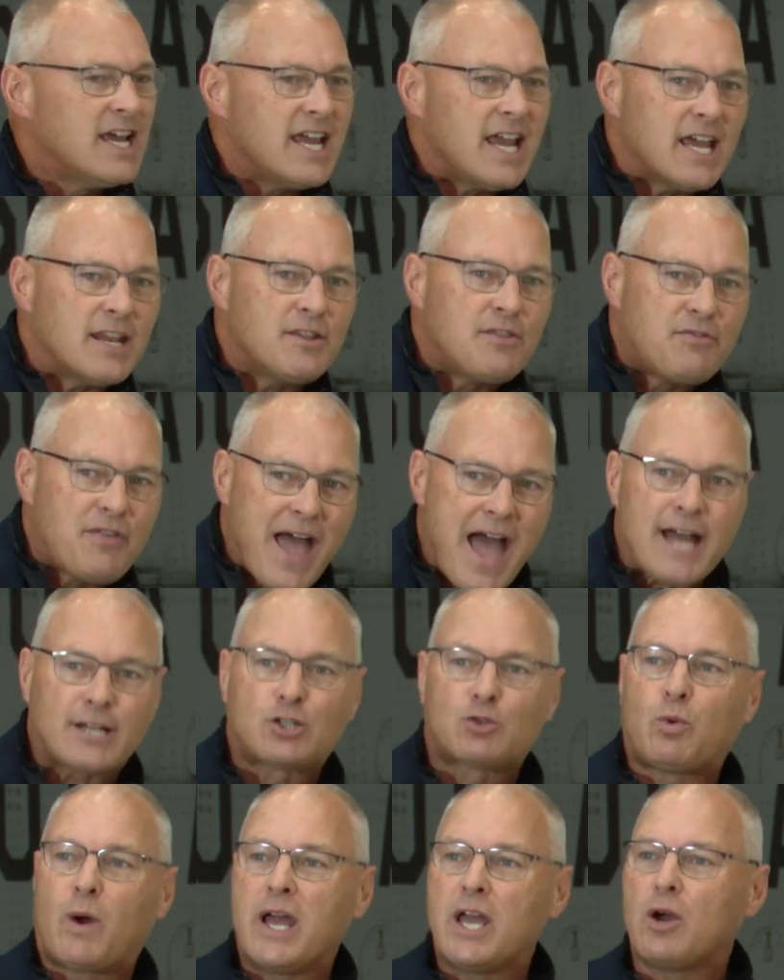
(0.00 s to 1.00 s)
and
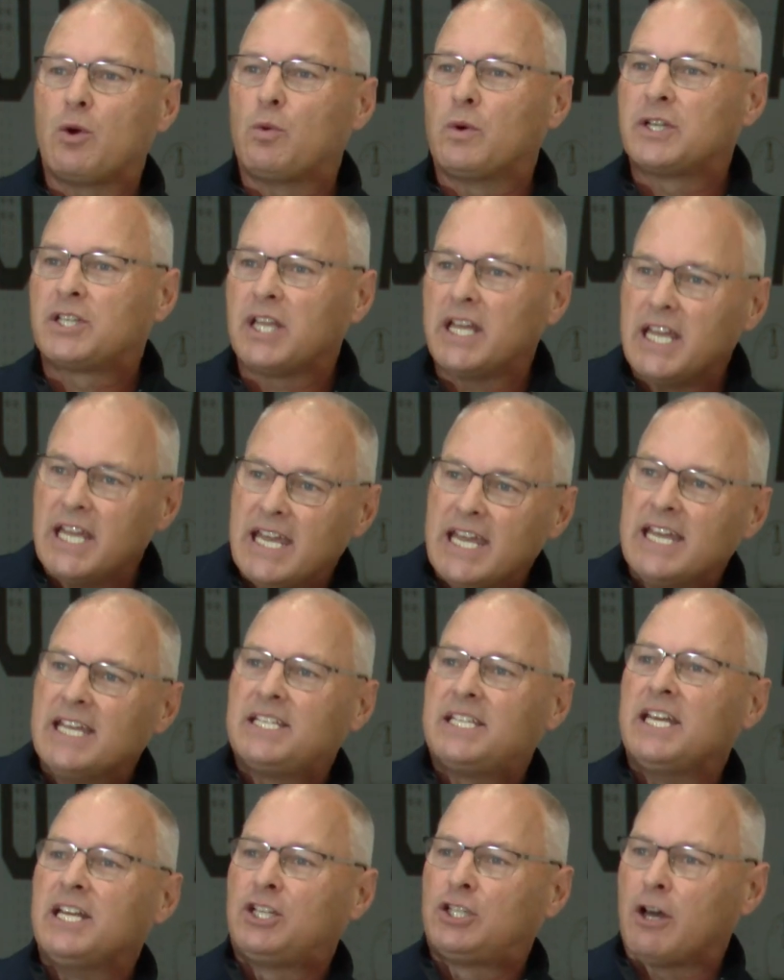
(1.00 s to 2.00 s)
that's why it was
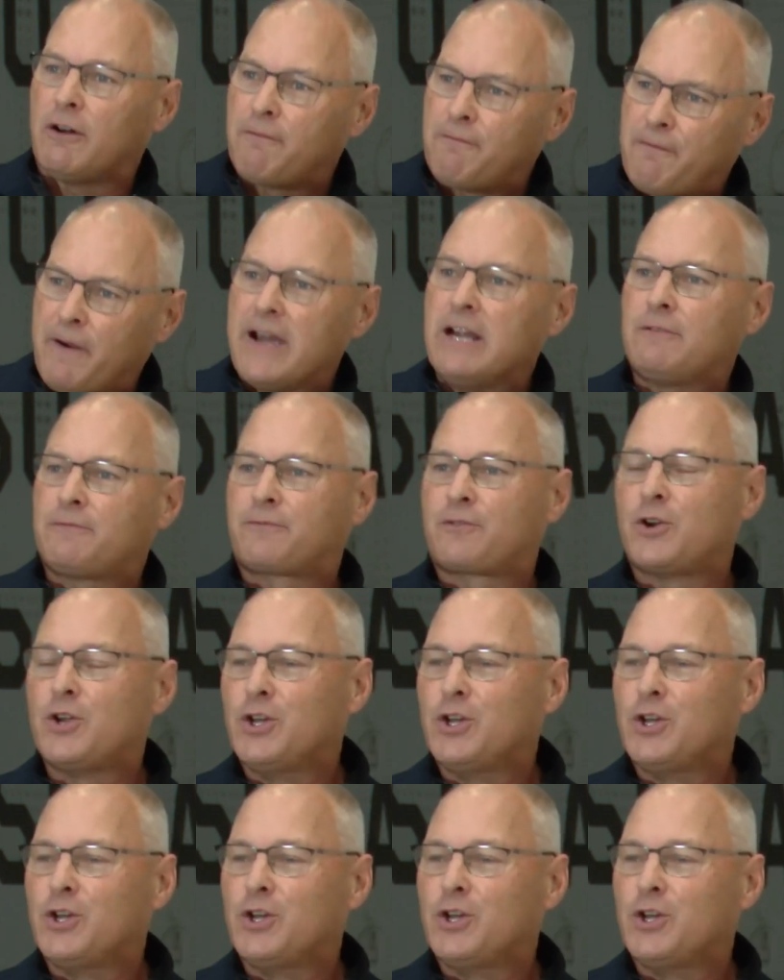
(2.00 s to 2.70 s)
easy to fight for